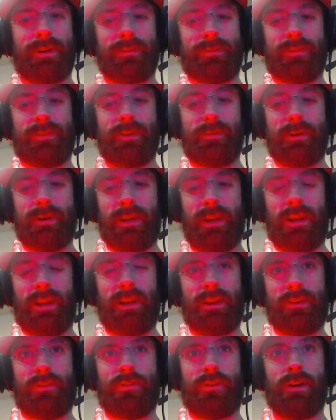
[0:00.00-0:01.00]
I was thinking about getting
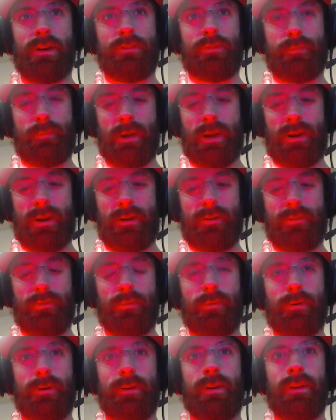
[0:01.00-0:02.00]
a transparent
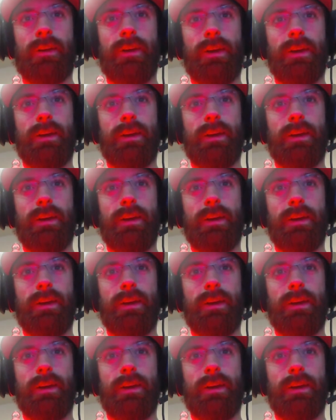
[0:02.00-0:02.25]
one